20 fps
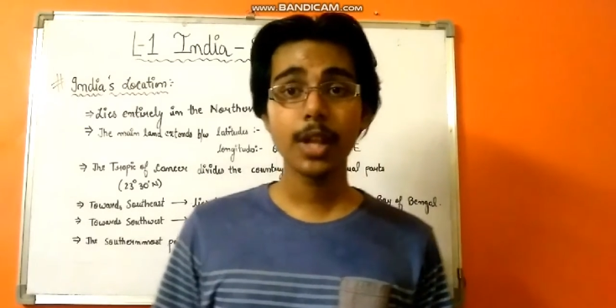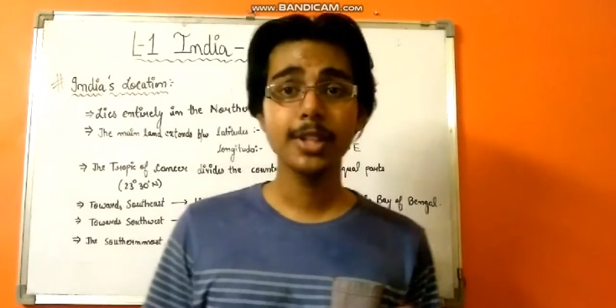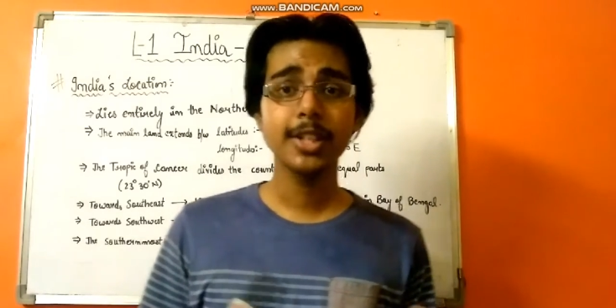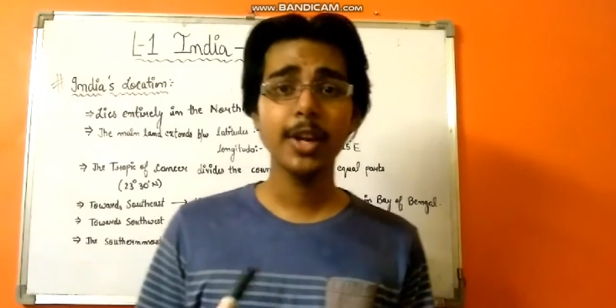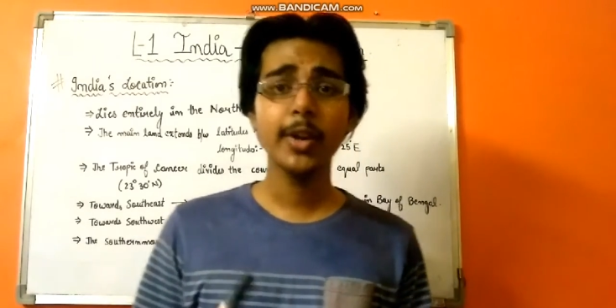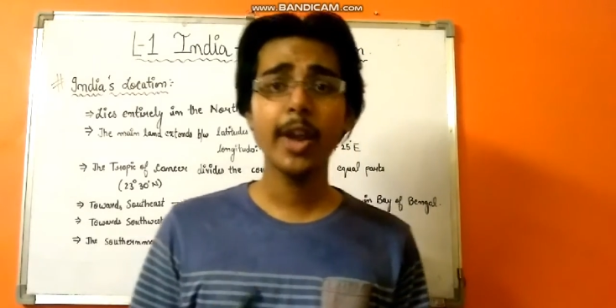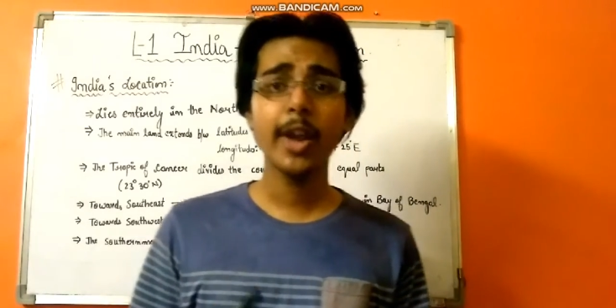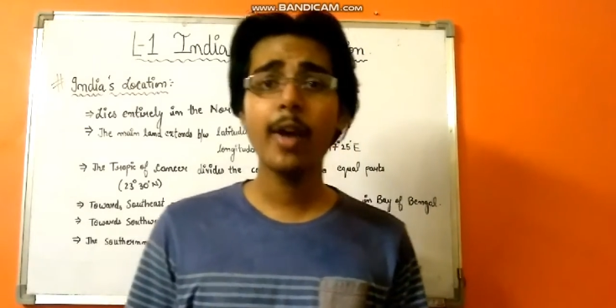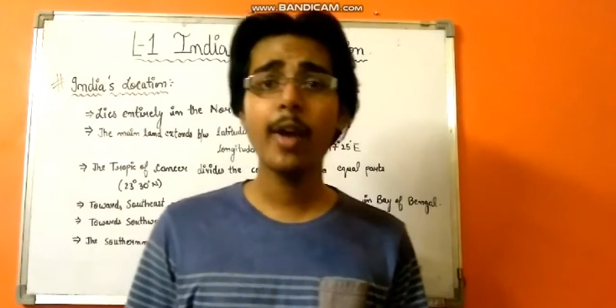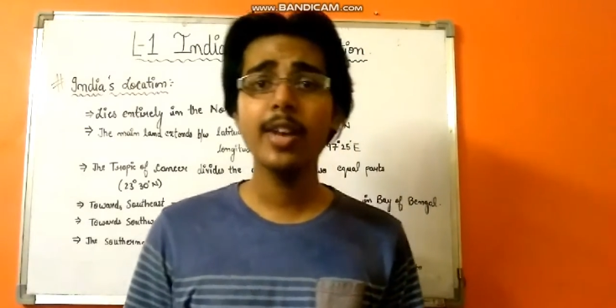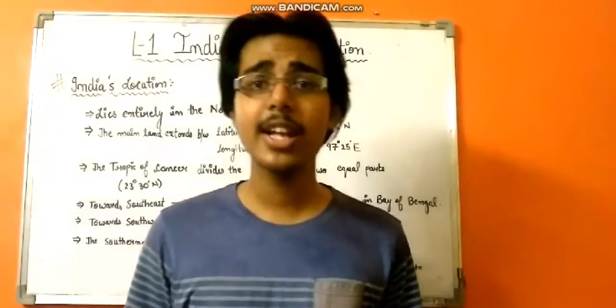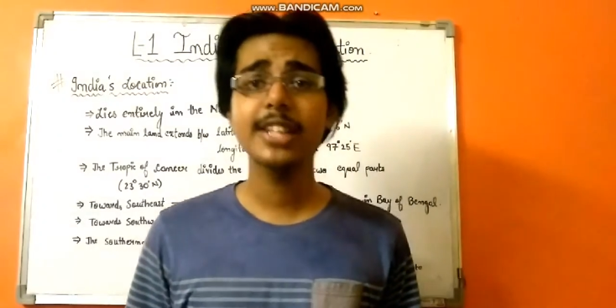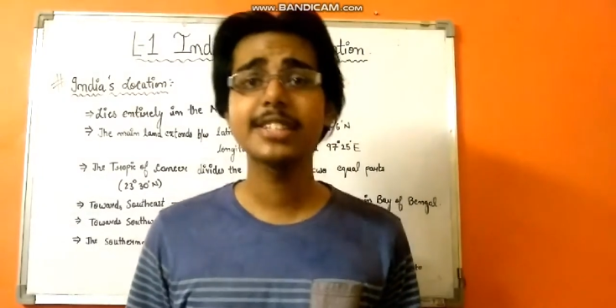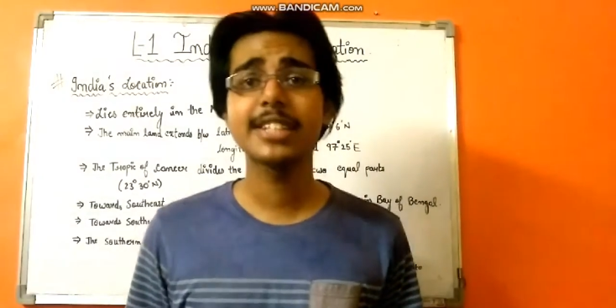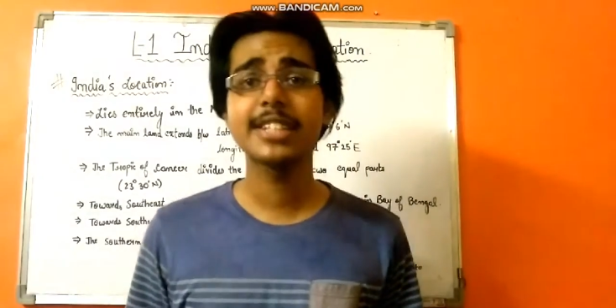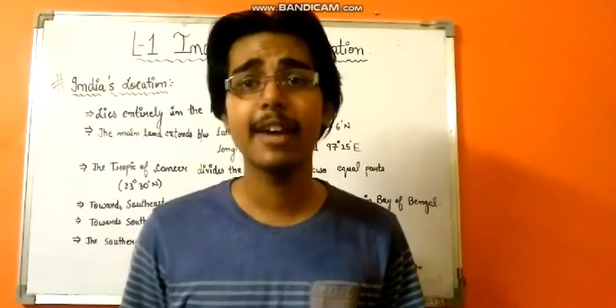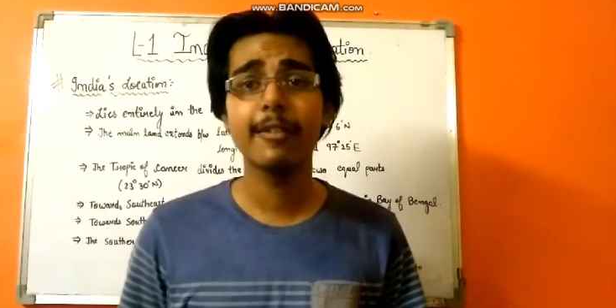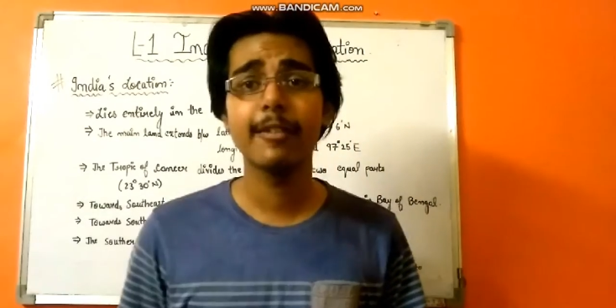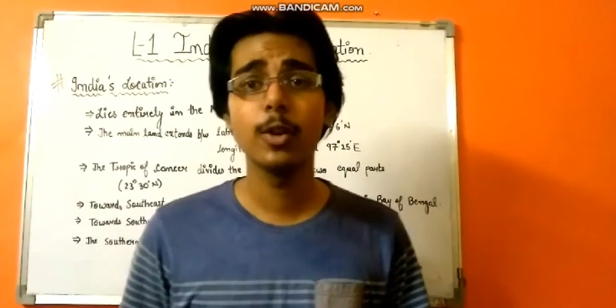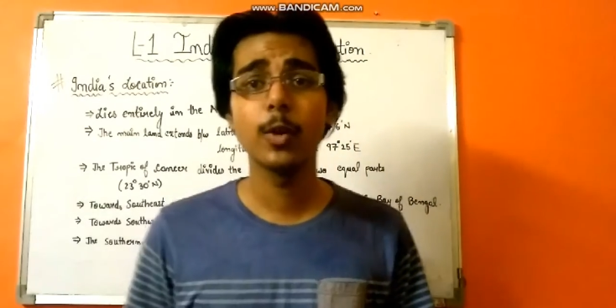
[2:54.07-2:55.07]
So now
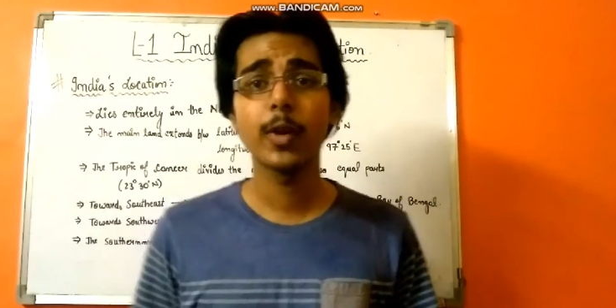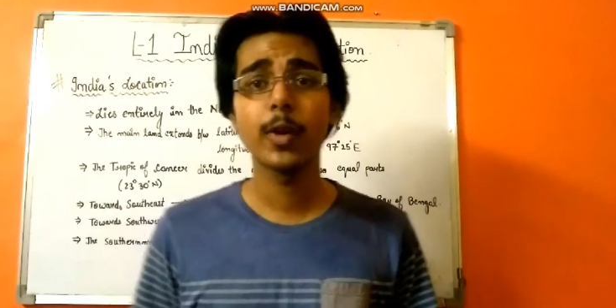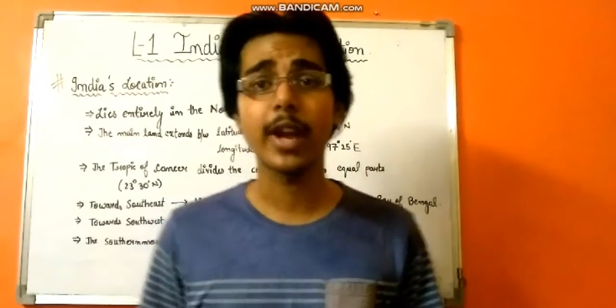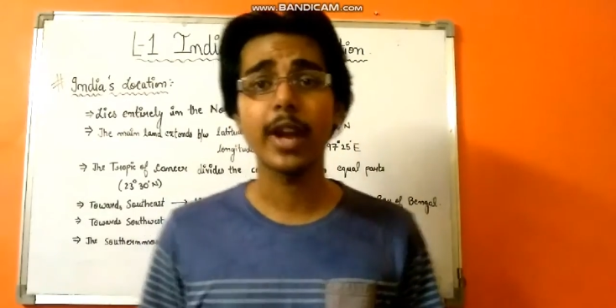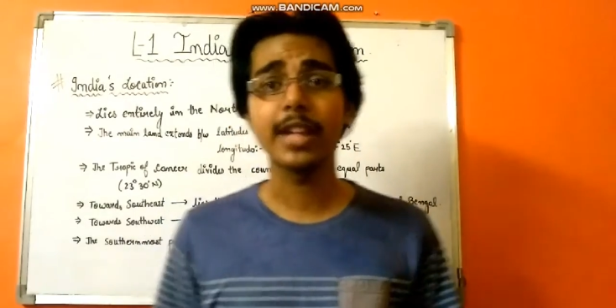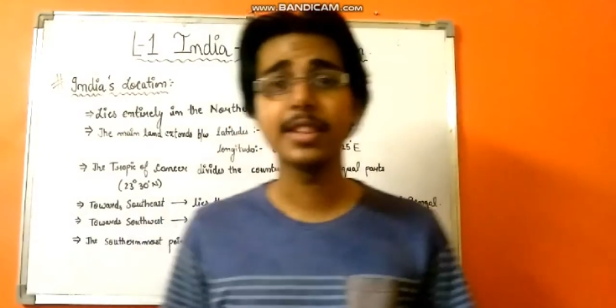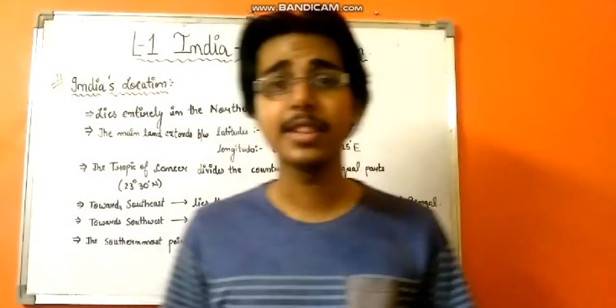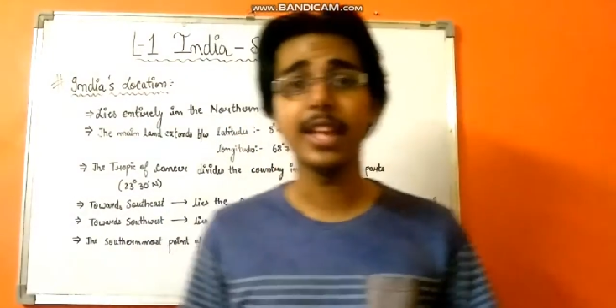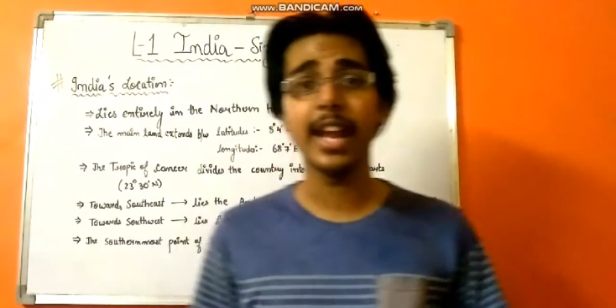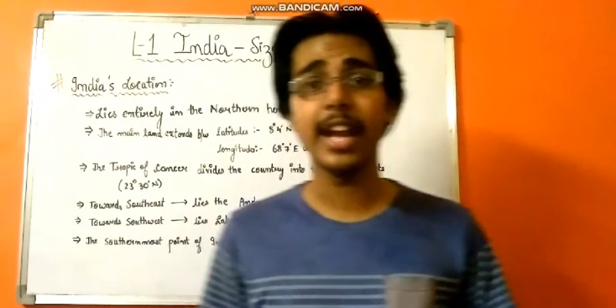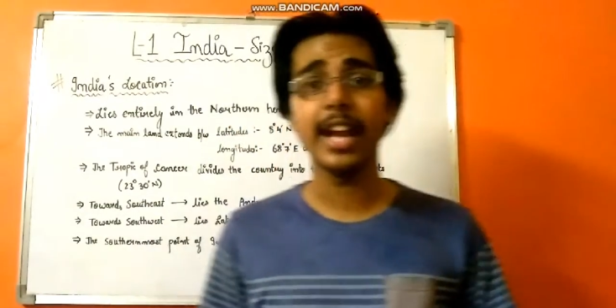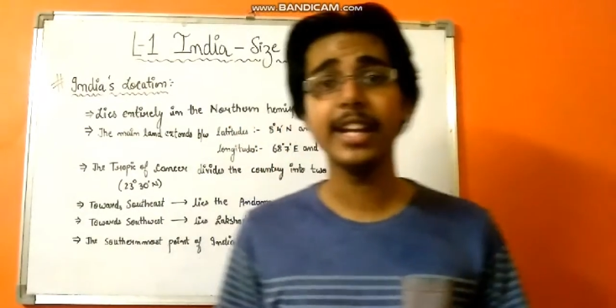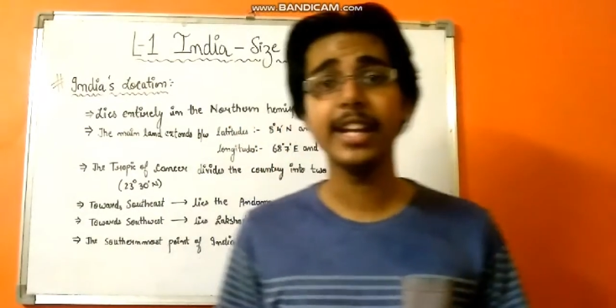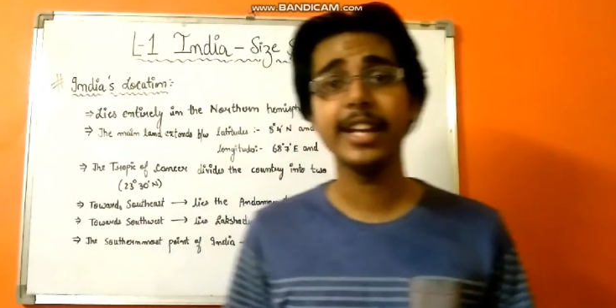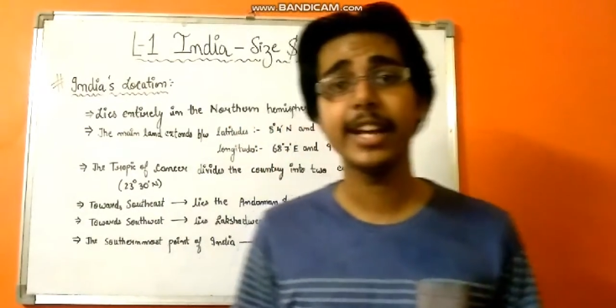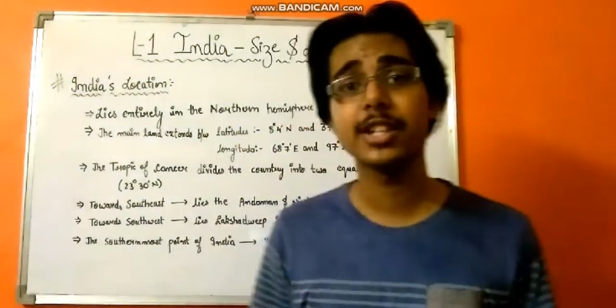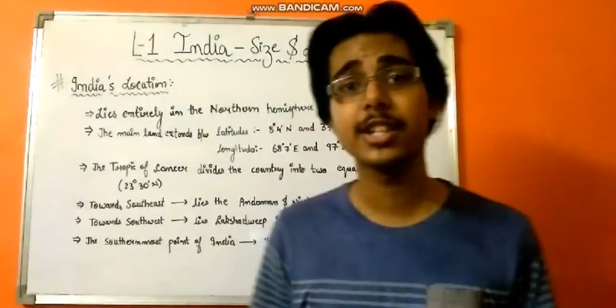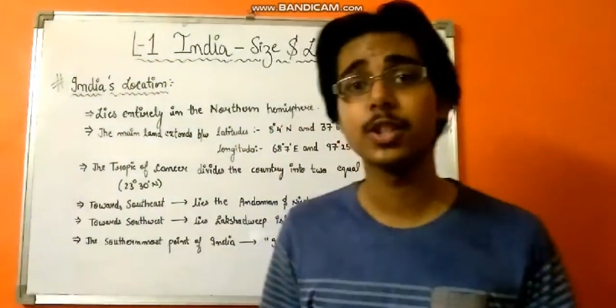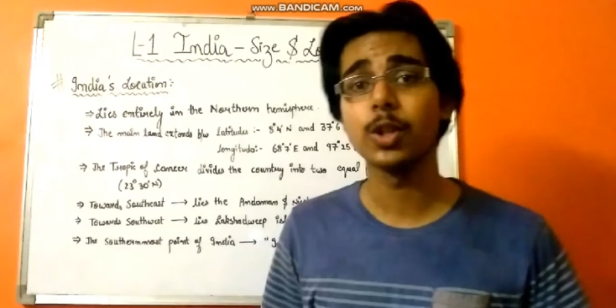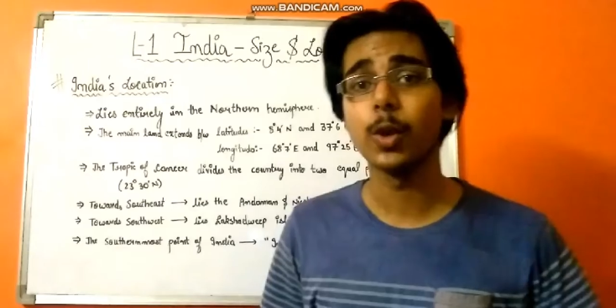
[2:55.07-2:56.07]
let's have a look at
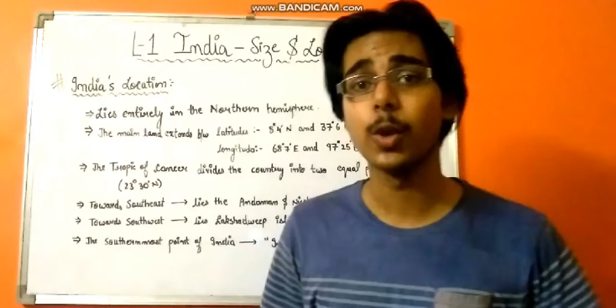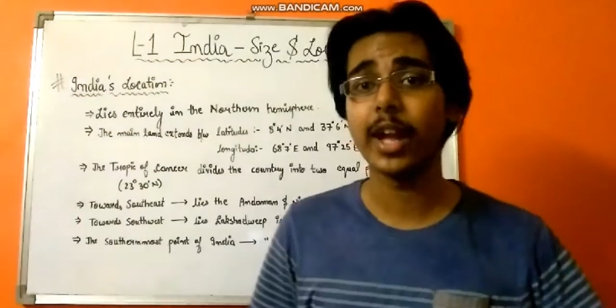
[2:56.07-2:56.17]
India's